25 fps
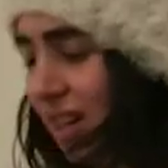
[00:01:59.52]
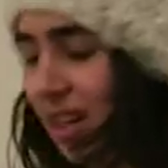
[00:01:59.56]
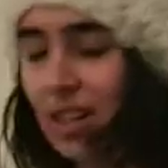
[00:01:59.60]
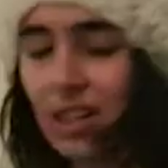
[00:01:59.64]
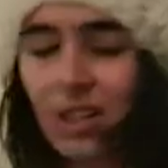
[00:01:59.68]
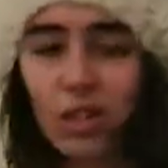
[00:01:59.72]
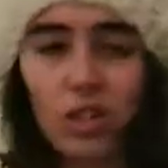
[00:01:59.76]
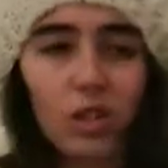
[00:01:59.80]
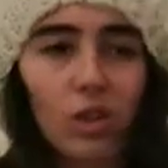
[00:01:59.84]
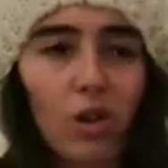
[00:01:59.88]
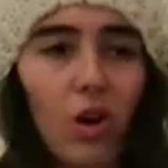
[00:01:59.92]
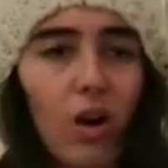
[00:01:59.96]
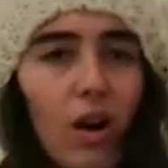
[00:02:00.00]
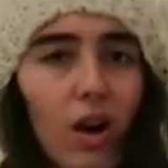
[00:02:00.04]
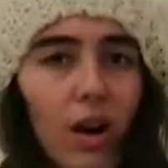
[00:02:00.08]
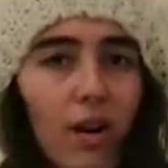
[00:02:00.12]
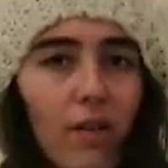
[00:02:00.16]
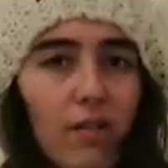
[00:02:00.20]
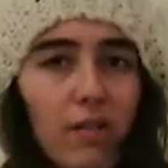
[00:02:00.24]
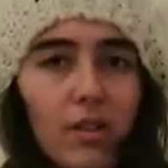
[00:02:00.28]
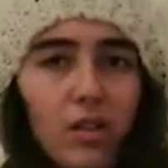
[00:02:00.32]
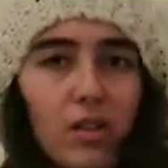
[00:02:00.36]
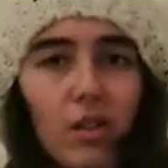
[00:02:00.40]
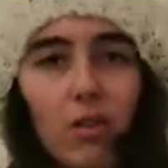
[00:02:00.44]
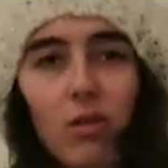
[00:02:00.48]
and a
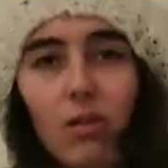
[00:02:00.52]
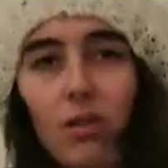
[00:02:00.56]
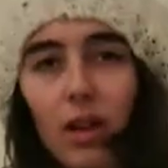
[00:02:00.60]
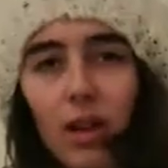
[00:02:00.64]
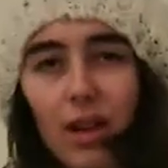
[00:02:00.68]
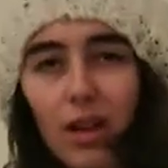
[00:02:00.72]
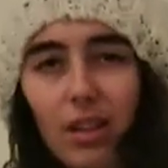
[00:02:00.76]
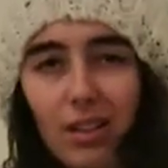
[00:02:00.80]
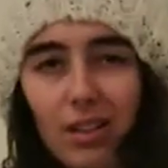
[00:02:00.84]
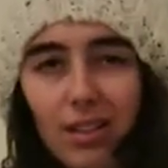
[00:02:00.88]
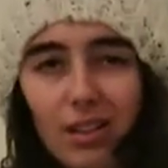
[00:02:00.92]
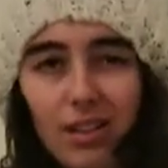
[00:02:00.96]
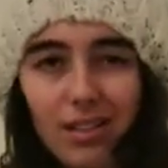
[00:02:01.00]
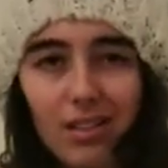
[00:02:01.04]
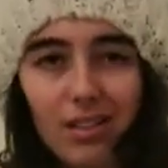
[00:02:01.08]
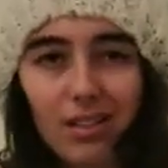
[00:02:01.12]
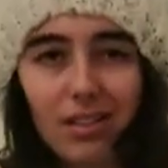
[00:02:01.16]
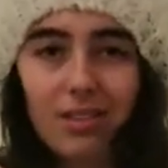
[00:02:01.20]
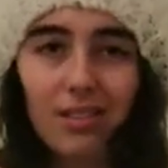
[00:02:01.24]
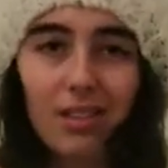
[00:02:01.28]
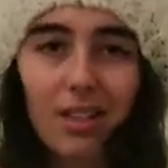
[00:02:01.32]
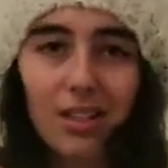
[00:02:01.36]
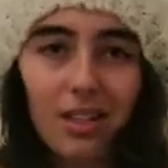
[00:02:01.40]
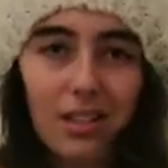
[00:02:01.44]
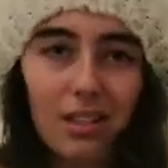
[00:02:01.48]
scarf, so like
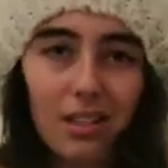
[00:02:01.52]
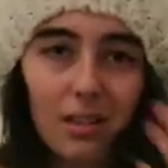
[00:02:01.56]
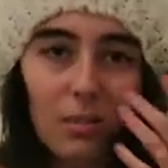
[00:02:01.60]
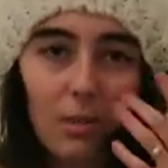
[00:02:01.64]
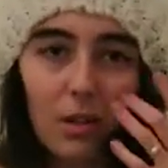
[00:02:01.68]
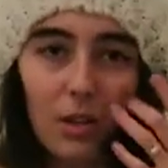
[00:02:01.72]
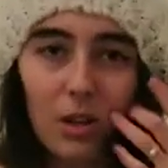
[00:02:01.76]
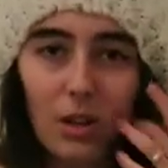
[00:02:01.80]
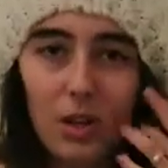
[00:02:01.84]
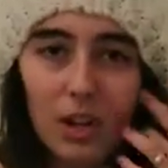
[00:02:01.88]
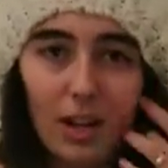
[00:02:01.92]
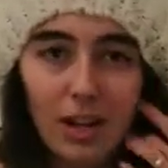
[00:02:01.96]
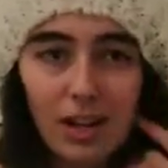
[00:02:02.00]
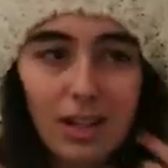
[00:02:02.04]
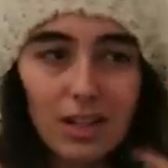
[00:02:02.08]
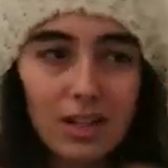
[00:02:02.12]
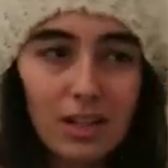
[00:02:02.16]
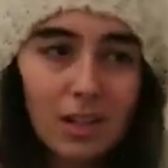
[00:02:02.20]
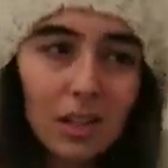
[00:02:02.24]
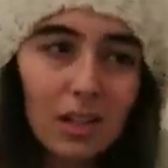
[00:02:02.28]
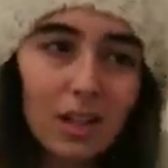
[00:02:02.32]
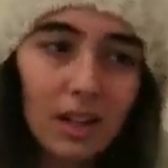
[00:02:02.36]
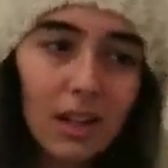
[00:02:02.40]
that doesn't mean you can't